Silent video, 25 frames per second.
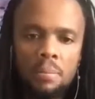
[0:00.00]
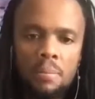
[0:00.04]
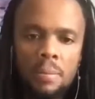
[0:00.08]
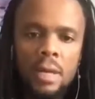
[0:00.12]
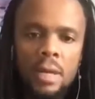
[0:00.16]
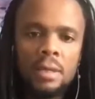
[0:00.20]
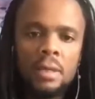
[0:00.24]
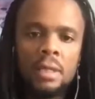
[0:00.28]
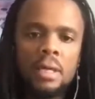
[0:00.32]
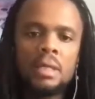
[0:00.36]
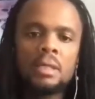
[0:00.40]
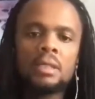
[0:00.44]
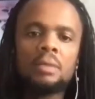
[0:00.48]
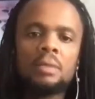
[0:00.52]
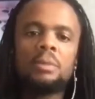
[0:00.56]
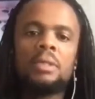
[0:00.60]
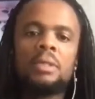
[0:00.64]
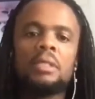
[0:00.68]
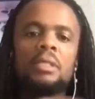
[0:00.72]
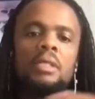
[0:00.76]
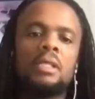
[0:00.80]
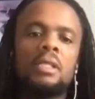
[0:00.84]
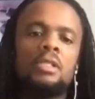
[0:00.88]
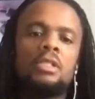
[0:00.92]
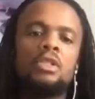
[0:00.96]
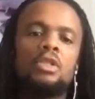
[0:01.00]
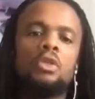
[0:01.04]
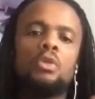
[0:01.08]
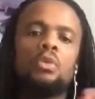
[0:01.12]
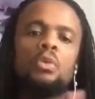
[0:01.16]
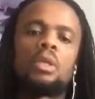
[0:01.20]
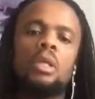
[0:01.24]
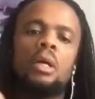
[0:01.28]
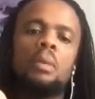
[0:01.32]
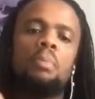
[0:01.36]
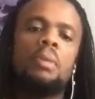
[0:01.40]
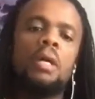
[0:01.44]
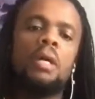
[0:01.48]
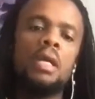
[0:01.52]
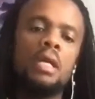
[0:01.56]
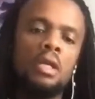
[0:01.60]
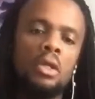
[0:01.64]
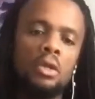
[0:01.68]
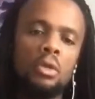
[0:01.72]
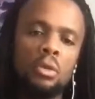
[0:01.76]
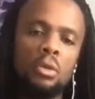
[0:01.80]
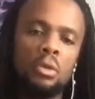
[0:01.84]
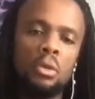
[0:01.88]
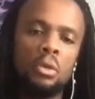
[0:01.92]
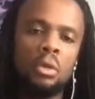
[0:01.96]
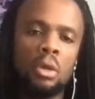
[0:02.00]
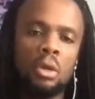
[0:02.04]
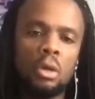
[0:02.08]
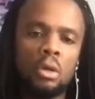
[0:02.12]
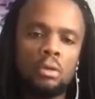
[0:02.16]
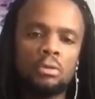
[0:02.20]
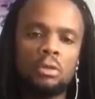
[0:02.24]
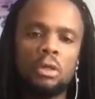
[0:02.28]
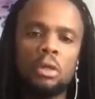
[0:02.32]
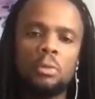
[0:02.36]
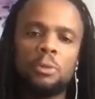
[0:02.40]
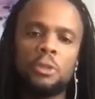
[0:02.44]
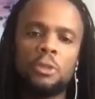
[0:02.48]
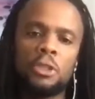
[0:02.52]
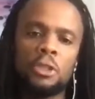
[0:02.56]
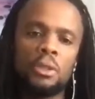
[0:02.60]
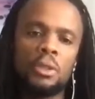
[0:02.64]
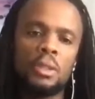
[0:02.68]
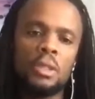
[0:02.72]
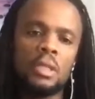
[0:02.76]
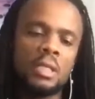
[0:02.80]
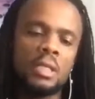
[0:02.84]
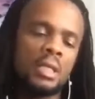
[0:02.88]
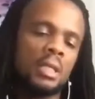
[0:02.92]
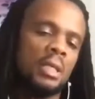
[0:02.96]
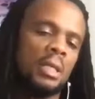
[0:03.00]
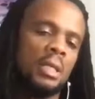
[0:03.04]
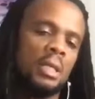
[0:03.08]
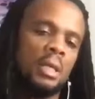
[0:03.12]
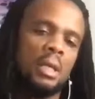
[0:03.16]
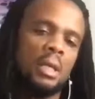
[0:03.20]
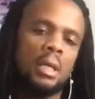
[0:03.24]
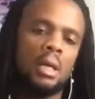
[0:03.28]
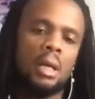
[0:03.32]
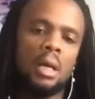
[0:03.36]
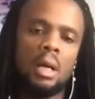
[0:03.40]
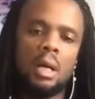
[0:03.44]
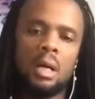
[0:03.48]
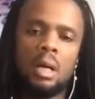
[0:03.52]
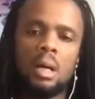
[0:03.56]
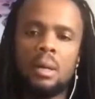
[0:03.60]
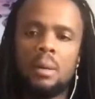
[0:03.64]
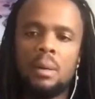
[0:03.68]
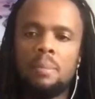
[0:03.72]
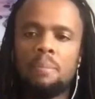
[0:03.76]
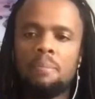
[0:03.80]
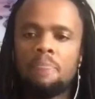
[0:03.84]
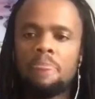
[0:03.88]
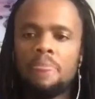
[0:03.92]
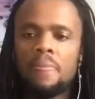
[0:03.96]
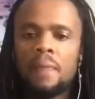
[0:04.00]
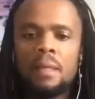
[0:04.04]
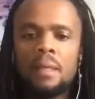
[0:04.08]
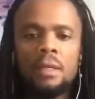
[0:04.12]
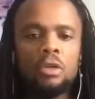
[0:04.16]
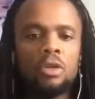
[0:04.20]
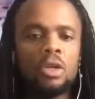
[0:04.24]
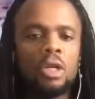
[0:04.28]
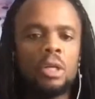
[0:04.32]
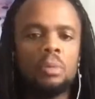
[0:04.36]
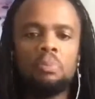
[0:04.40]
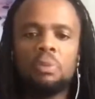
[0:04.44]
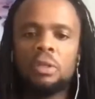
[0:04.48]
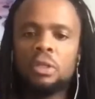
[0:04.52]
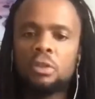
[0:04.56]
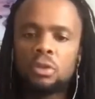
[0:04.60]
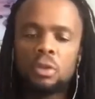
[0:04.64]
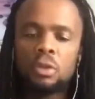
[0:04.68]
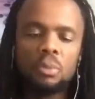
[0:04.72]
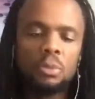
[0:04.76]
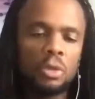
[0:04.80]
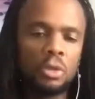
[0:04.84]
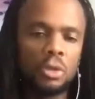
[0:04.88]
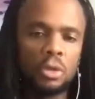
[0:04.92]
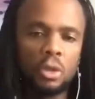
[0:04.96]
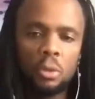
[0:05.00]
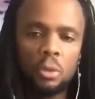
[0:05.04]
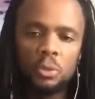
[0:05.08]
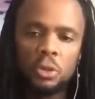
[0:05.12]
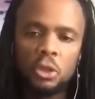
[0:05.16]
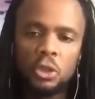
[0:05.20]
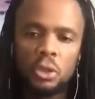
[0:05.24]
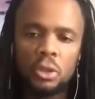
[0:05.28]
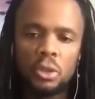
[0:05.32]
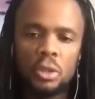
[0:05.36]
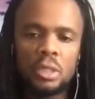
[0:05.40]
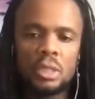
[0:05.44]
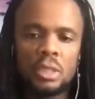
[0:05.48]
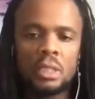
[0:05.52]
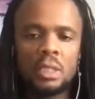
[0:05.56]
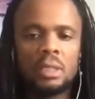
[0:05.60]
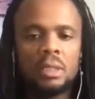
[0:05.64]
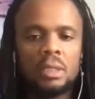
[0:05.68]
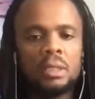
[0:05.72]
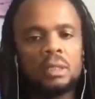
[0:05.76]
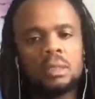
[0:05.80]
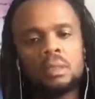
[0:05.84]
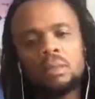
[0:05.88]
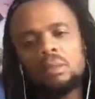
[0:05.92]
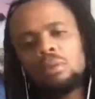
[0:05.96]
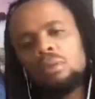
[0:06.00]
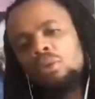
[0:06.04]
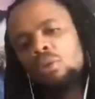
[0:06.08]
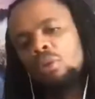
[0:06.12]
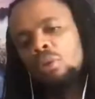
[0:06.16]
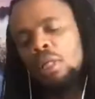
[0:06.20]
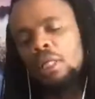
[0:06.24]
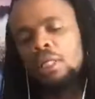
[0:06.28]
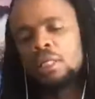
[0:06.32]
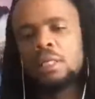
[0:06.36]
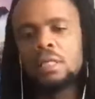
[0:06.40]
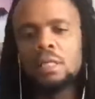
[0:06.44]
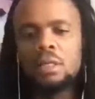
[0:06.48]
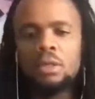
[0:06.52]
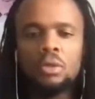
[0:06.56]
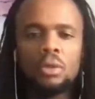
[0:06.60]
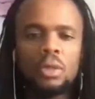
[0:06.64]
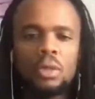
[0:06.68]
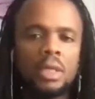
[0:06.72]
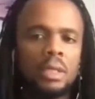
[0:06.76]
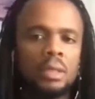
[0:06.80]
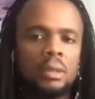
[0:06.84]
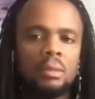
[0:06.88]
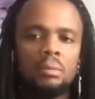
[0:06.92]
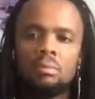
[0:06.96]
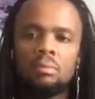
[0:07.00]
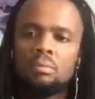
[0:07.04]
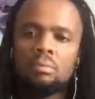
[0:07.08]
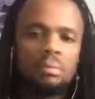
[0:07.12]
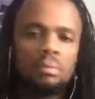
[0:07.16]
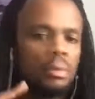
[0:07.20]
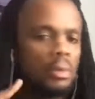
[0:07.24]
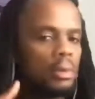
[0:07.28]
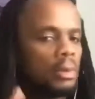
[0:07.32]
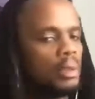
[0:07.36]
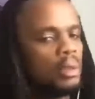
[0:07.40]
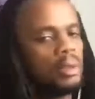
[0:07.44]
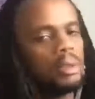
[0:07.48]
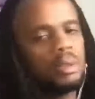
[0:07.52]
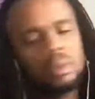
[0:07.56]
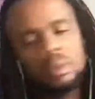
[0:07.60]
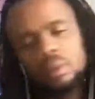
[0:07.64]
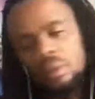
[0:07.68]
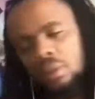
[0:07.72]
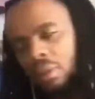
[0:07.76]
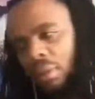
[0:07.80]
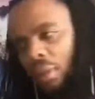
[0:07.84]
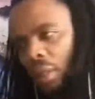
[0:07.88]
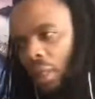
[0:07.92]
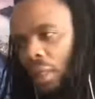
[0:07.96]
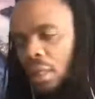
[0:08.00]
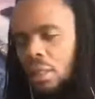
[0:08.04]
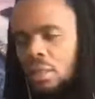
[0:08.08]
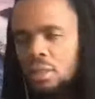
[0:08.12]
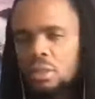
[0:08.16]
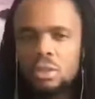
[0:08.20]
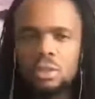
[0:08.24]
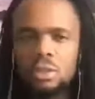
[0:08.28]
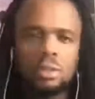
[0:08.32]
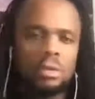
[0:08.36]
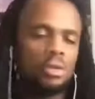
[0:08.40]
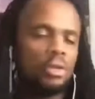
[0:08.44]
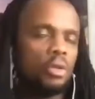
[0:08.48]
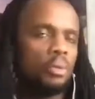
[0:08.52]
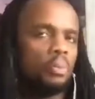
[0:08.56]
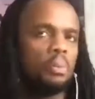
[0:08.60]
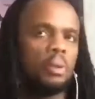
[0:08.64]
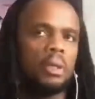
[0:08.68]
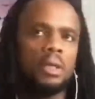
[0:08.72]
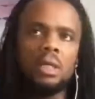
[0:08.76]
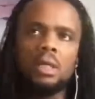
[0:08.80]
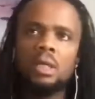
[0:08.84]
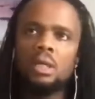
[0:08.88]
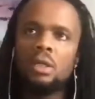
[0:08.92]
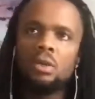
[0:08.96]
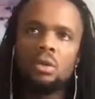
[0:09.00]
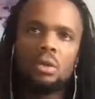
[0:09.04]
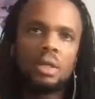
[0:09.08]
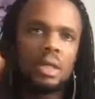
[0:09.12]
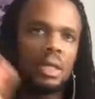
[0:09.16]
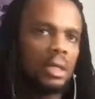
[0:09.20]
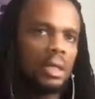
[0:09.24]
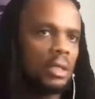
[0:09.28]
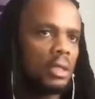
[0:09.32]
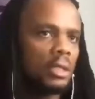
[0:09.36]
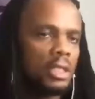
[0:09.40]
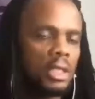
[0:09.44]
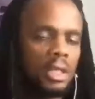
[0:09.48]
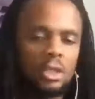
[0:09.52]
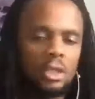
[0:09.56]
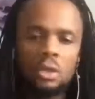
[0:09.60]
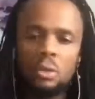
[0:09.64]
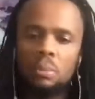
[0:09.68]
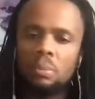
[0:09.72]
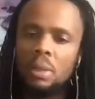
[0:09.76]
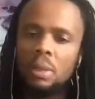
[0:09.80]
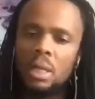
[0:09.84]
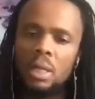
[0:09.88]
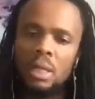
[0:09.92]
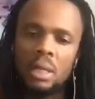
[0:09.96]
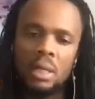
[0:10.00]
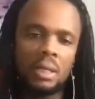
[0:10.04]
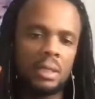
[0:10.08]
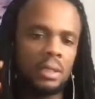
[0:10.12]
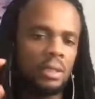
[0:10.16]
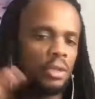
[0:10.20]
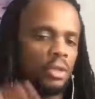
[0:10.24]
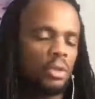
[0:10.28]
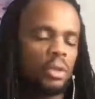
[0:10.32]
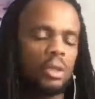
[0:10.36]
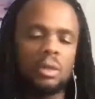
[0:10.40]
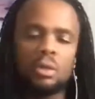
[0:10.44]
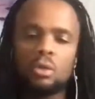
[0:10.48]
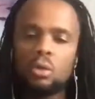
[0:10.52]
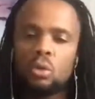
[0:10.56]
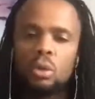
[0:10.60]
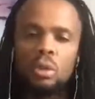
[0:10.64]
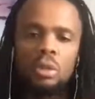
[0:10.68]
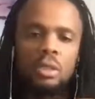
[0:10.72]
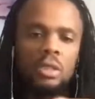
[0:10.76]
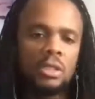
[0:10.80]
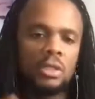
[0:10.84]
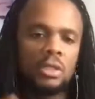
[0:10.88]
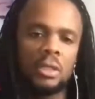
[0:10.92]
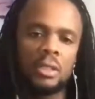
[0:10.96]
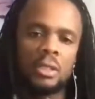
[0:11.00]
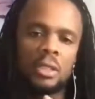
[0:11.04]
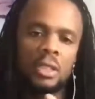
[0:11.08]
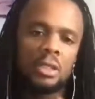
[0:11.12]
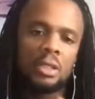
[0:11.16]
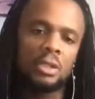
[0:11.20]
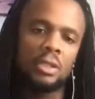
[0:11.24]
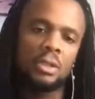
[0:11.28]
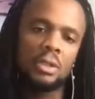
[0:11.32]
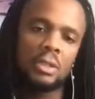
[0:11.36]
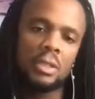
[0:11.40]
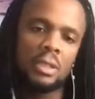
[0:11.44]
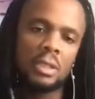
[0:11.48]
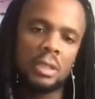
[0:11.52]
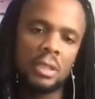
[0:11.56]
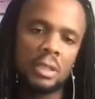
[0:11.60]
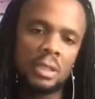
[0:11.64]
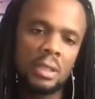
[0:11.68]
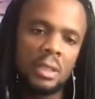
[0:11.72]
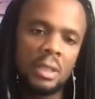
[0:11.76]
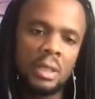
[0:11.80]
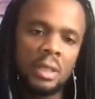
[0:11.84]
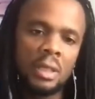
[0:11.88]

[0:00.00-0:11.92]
and that presents you with a menu of options, and then you can pick from those options, and let's say you can change your PIN, you can check your balance, you can do all these transactions that